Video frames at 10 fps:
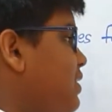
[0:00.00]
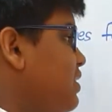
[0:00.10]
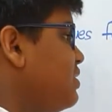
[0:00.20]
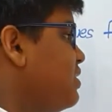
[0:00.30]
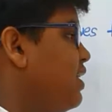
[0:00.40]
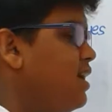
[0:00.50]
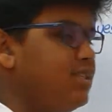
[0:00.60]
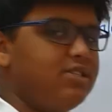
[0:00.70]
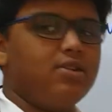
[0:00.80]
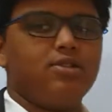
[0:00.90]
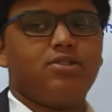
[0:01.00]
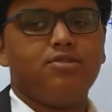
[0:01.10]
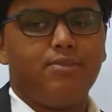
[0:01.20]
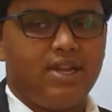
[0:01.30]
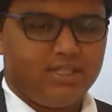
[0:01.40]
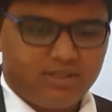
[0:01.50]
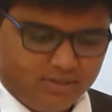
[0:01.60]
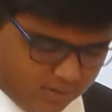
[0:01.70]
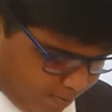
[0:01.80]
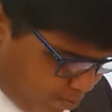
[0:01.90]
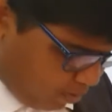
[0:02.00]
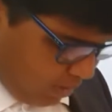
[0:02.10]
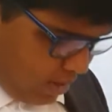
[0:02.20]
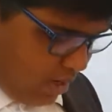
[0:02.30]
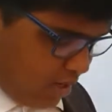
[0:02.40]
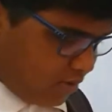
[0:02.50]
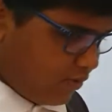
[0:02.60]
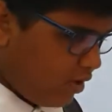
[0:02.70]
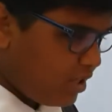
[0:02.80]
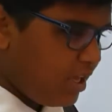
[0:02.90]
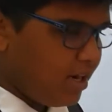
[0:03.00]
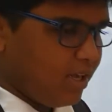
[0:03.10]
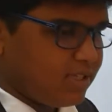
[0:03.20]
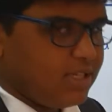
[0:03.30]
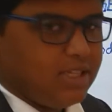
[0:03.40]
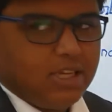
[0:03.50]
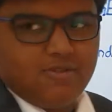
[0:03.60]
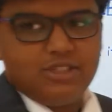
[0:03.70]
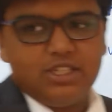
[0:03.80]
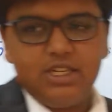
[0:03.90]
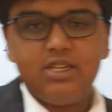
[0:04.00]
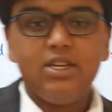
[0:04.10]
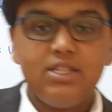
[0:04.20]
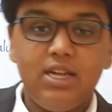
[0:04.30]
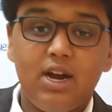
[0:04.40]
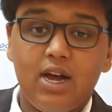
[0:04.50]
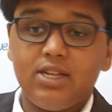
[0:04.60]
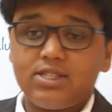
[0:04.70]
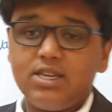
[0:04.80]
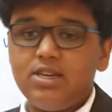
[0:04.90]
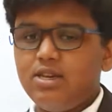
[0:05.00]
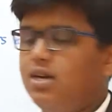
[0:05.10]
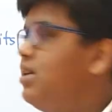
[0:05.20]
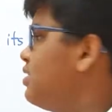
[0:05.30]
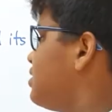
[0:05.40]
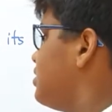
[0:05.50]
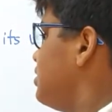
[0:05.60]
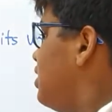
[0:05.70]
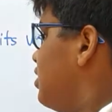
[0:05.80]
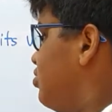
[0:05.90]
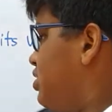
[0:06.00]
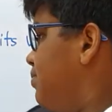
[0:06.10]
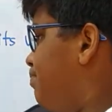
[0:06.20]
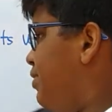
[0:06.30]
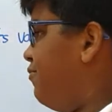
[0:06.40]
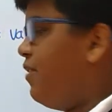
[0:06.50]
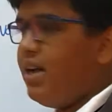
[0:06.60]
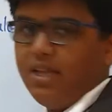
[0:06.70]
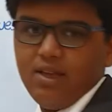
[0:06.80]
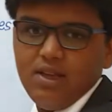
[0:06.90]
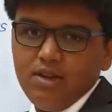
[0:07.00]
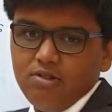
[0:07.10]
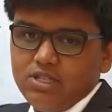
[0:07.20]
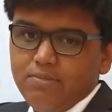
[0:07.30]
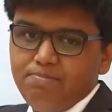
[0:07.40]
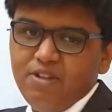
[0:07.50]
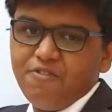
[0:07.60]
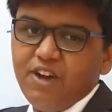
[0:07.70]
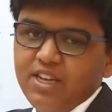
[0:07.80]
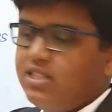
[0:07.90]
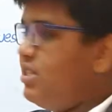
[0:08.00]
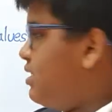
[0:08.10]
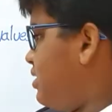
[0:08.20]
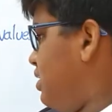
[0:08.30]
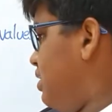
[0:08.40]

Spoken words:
is a is equals to minus 1. So what they are asking in the question, they are asking us to simplify these